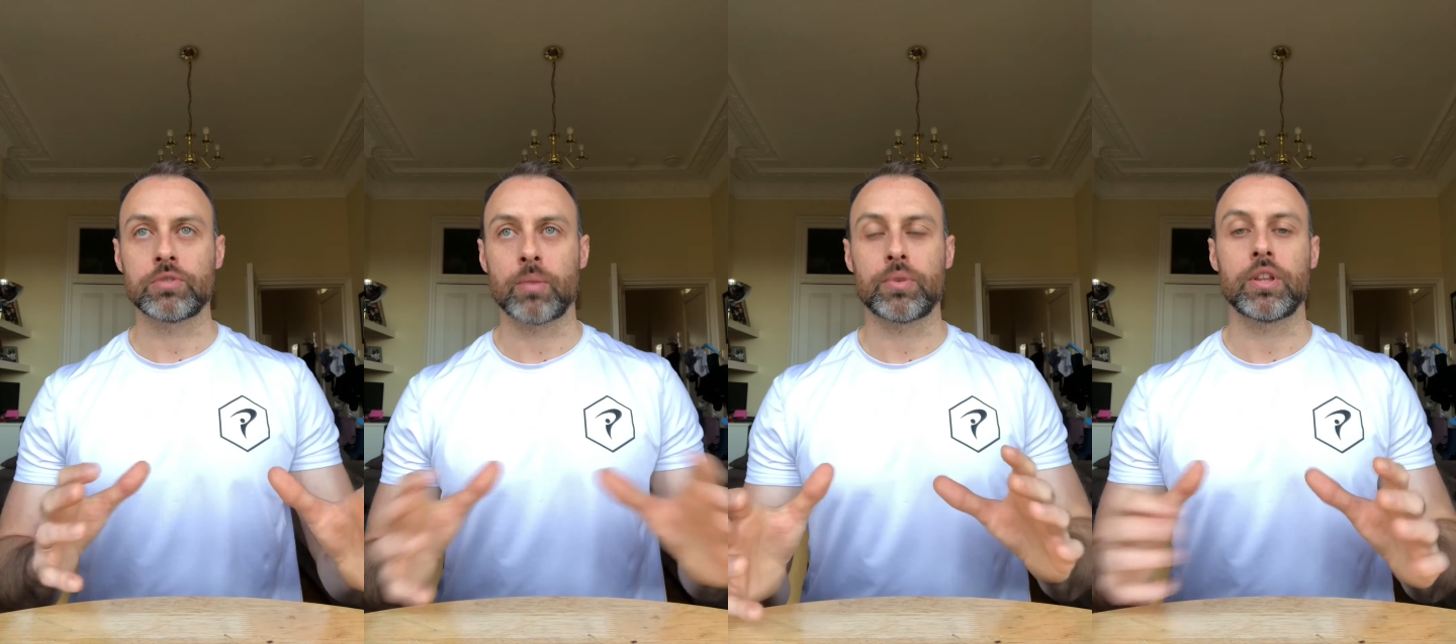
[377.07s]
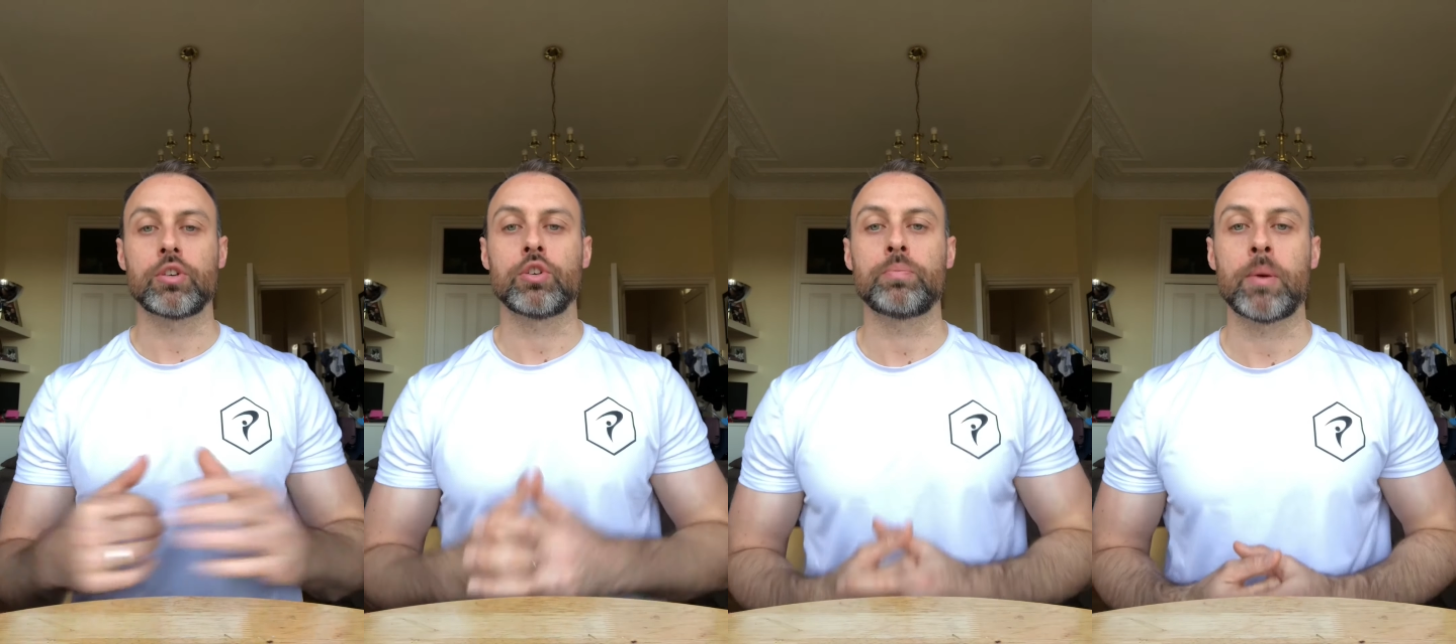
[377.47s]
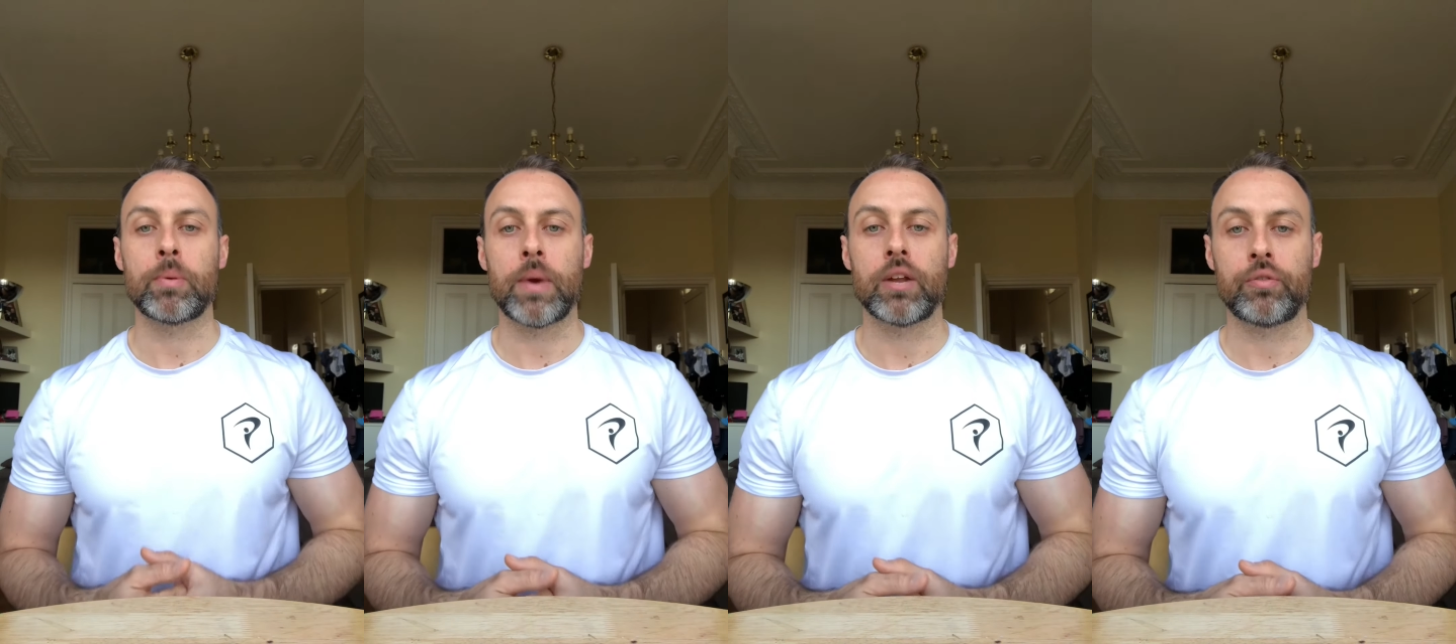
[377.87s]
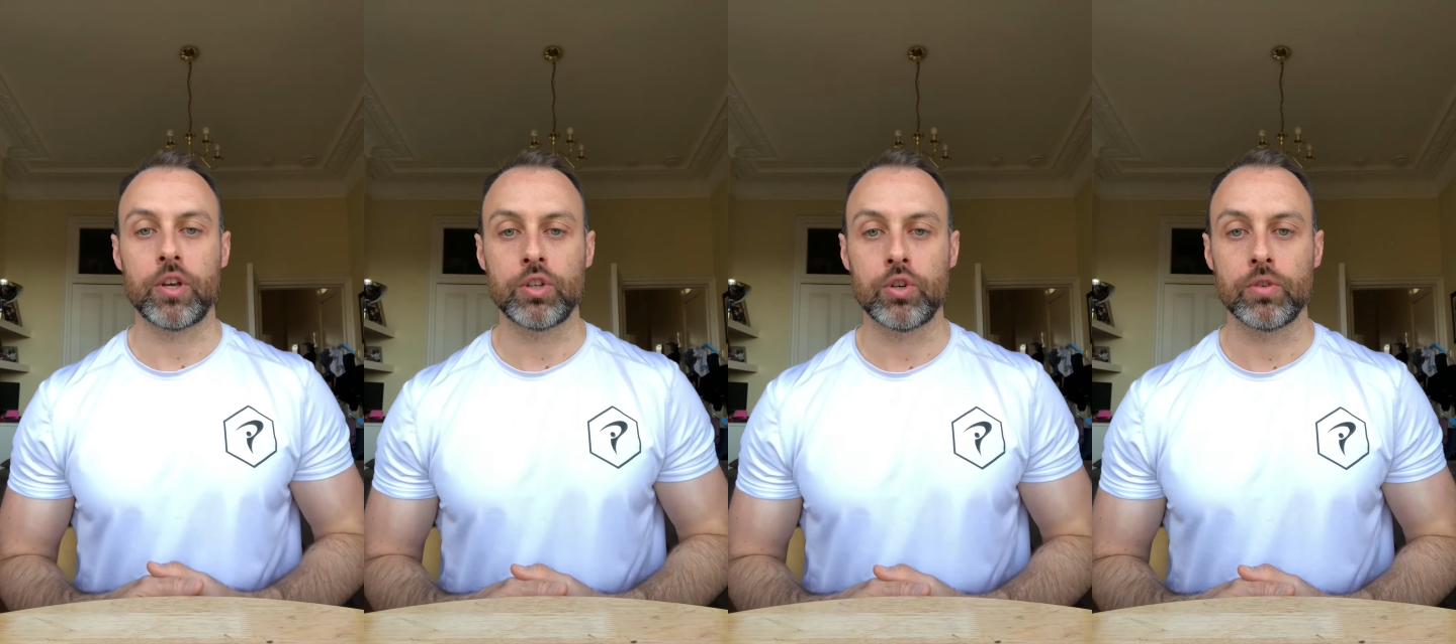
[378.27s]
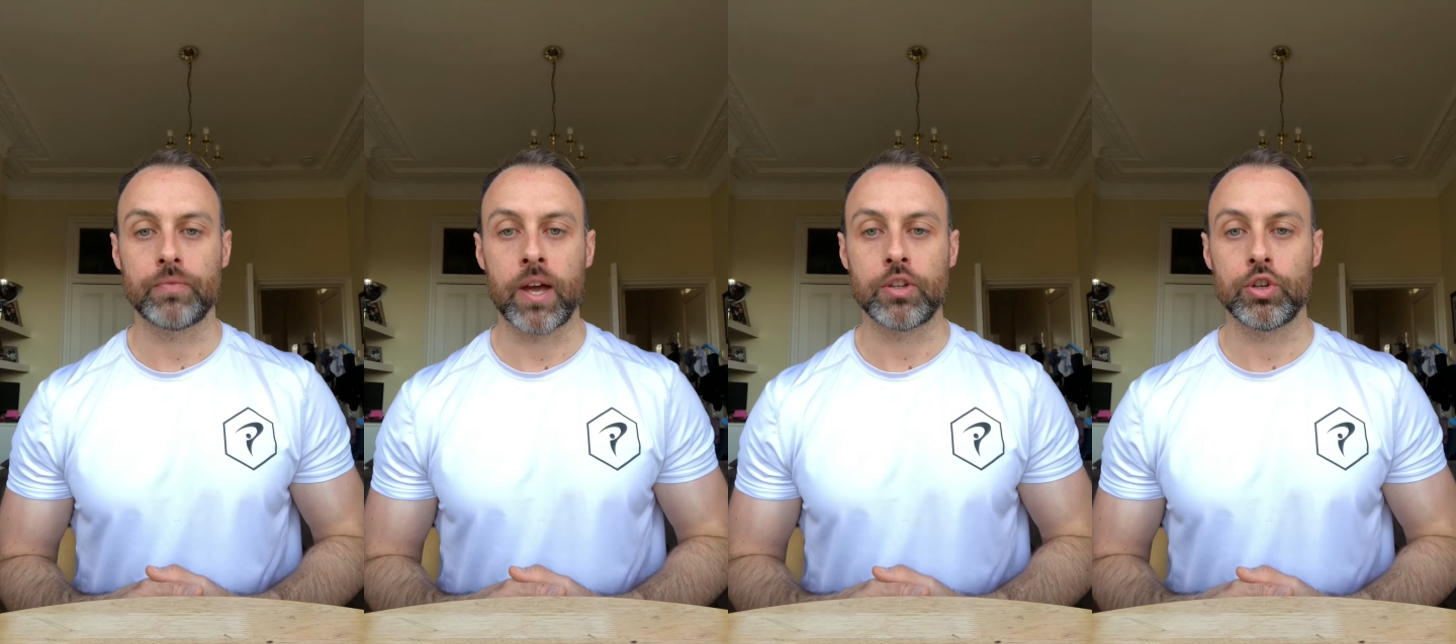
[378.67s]
something that could maybe benefit you
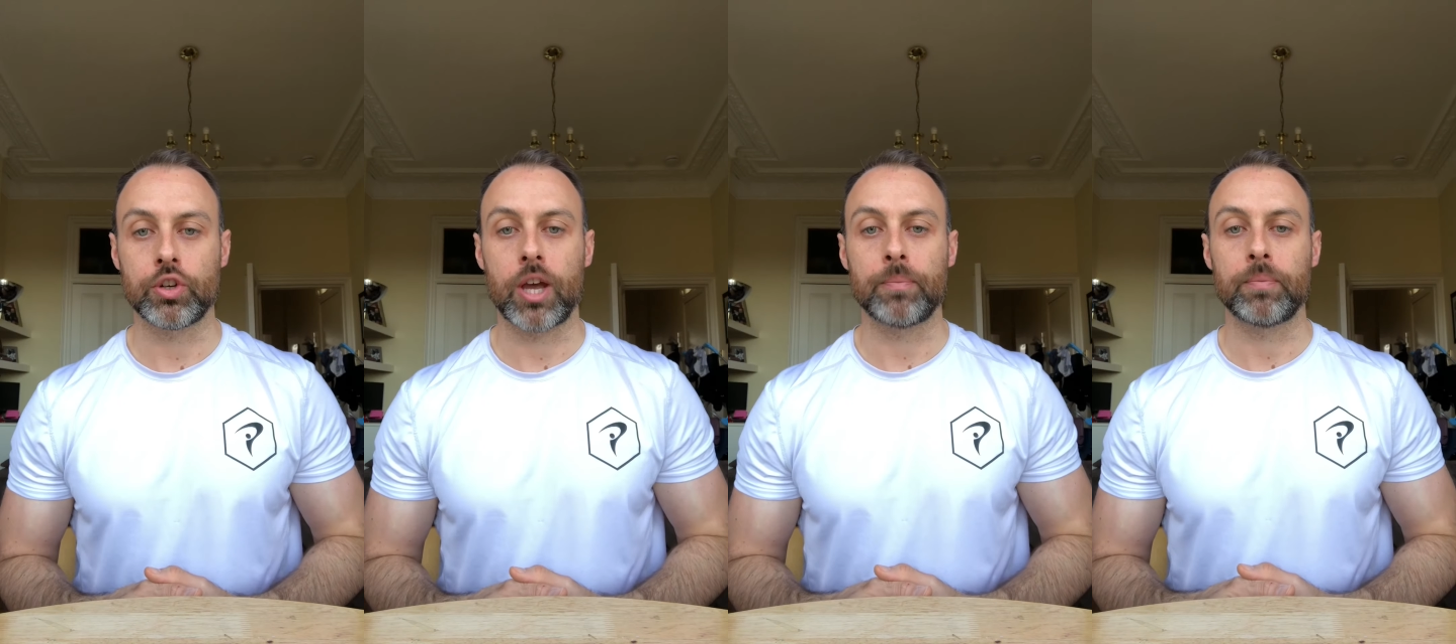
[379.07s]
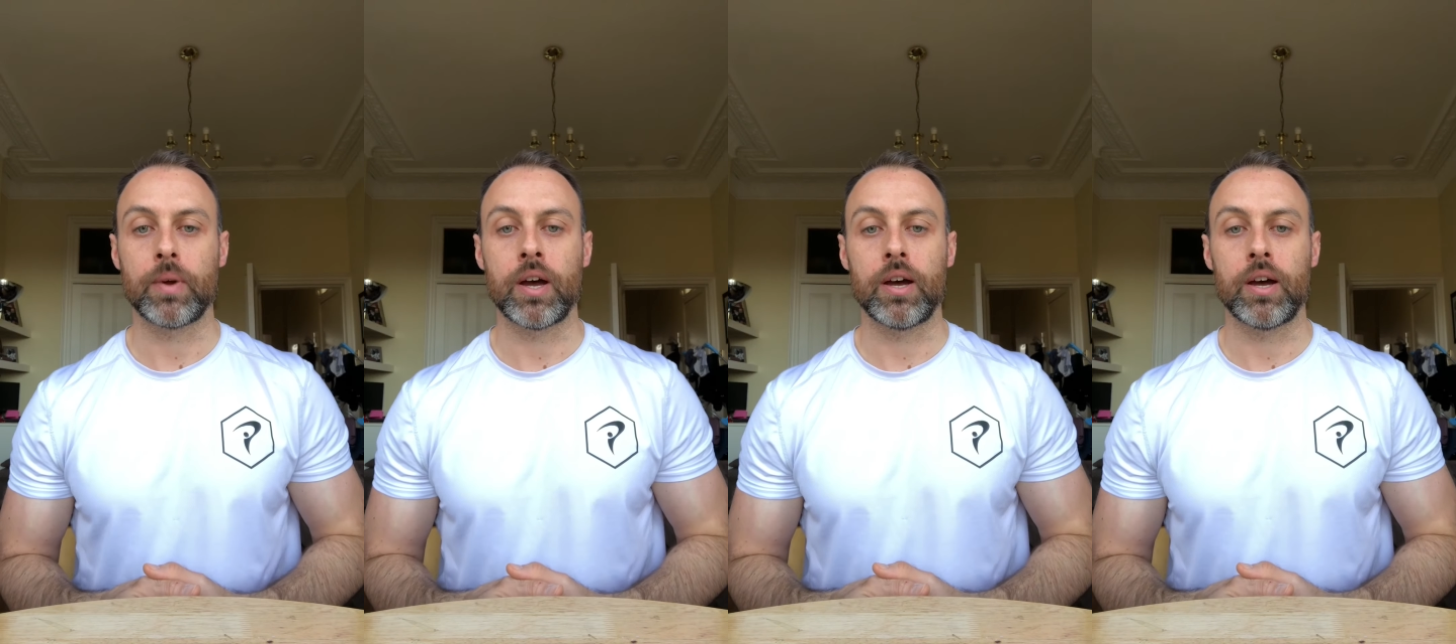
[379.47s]
and your game